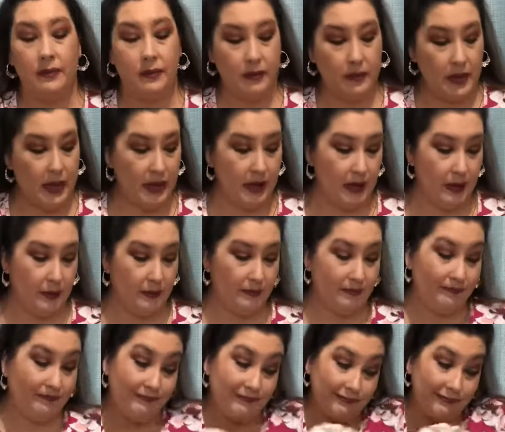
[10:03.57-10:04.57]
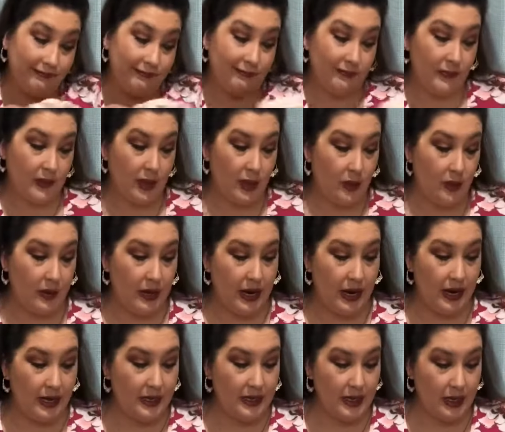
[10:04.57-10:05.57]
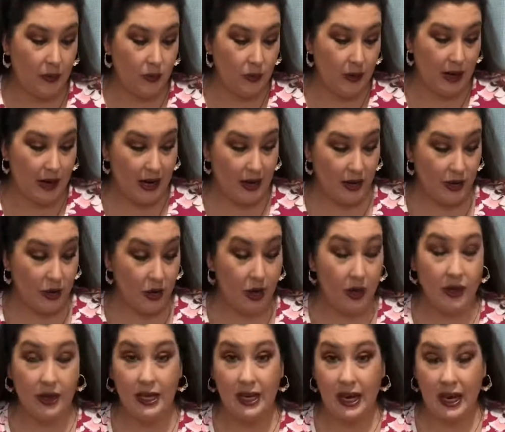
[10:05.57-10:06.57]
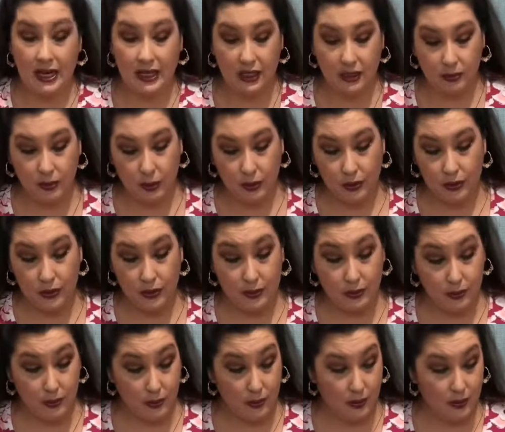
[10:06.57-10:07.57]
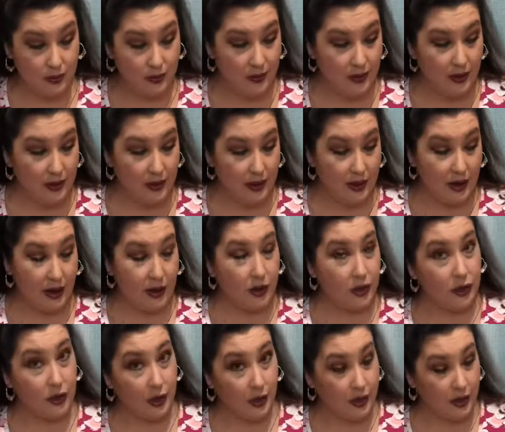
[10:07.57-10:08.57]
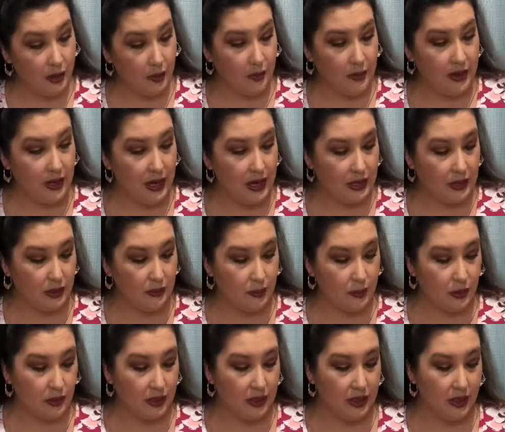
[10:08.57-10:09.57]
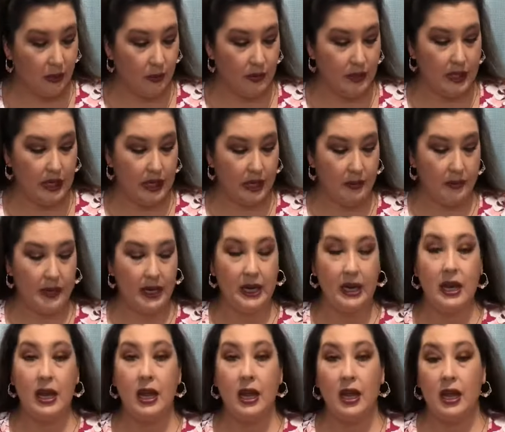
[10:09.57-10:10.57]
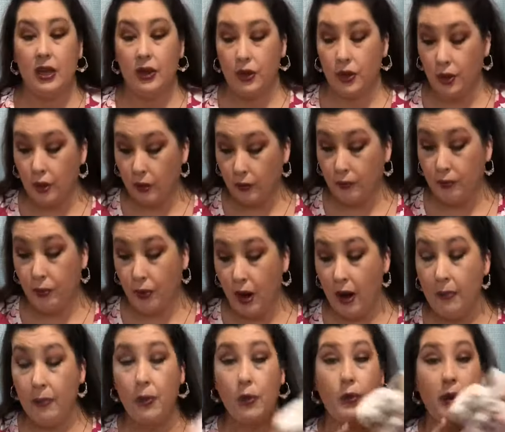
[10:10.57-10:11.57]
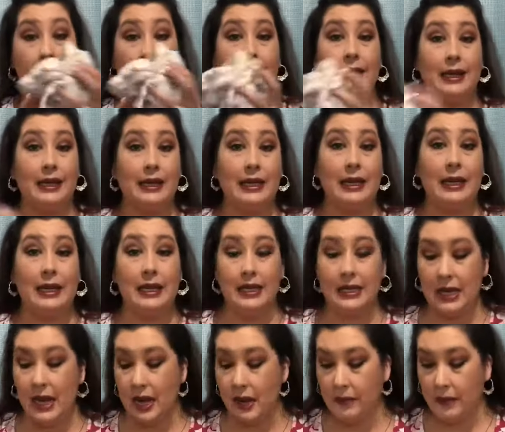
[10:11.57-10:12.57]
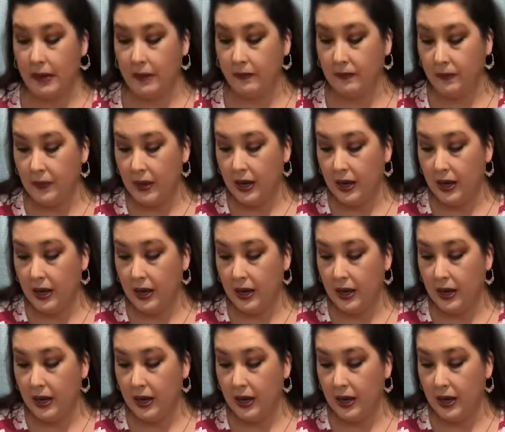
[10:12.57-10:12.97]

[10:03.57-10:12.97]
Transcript: But okay, I did what I thought the experts, I thought they were the experts, and they were telling me the proper way to clean a diamond.